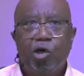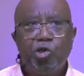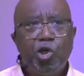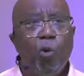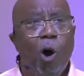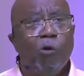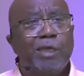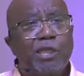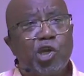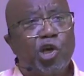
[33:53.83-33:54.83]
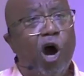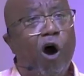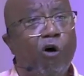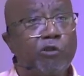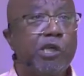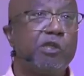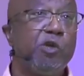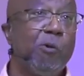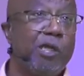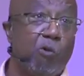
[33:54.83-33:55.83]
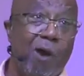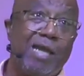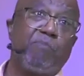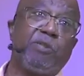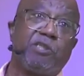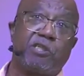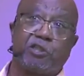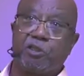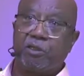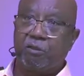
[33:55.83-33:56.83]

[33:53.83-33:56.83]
You won't get the call till you're in the right position.